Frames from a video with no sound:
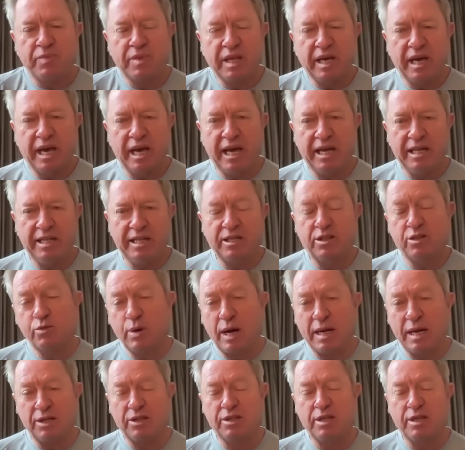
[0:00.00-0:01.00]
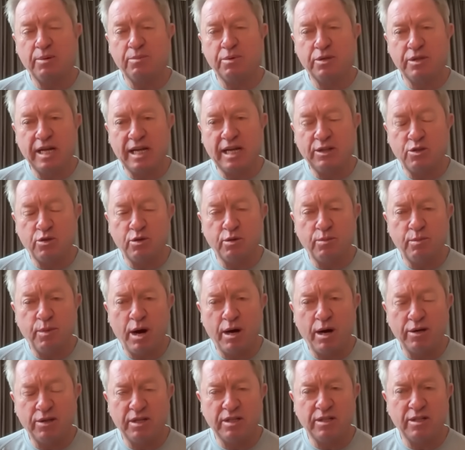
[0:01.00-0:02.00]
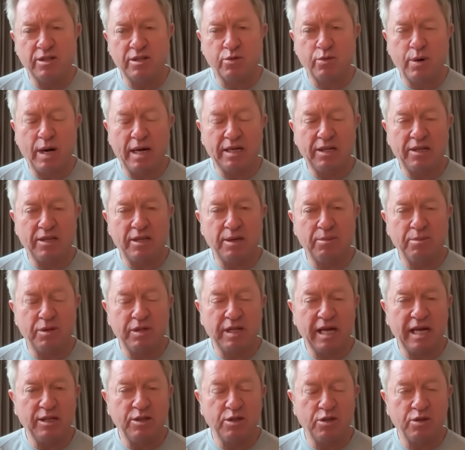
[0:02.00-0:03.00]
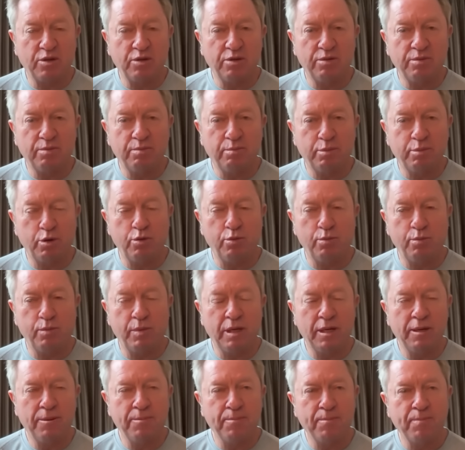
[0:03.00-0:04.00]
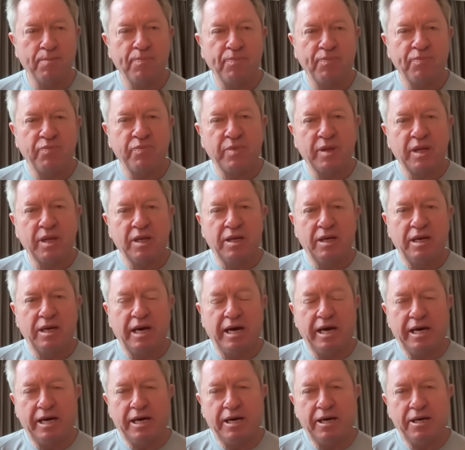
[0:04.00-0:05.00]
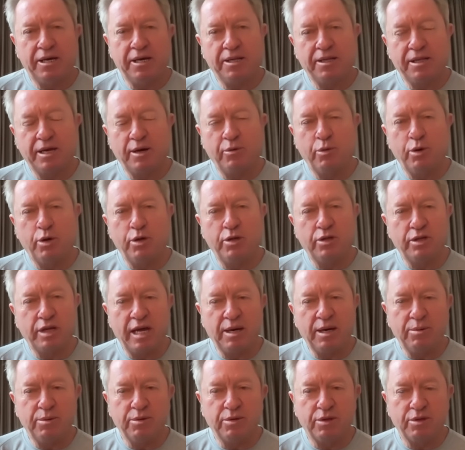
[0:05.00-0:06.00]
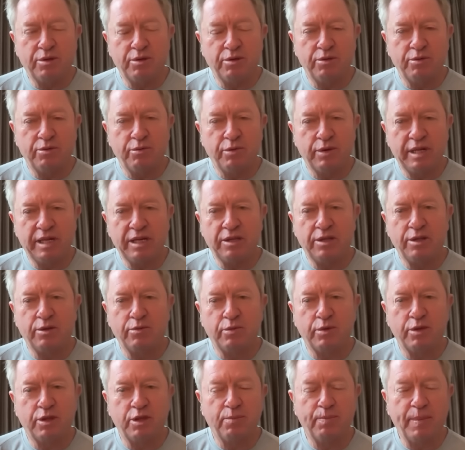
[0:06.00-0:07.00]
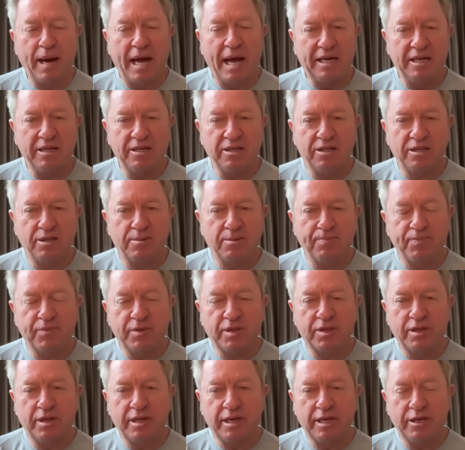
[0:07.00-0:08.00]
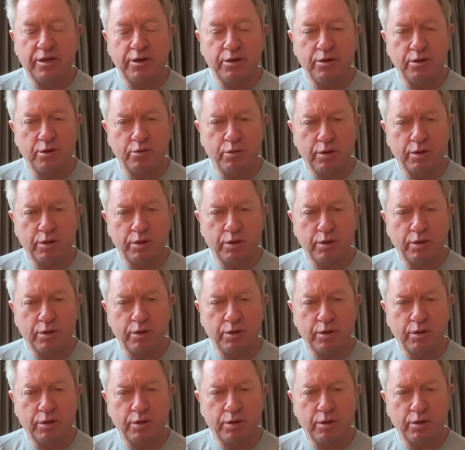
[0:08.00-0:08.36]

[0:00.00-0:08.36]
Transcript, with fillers: and it's quite a substantial mast and it's quite a substantial boom. They weren't able to release it with spanners, so they used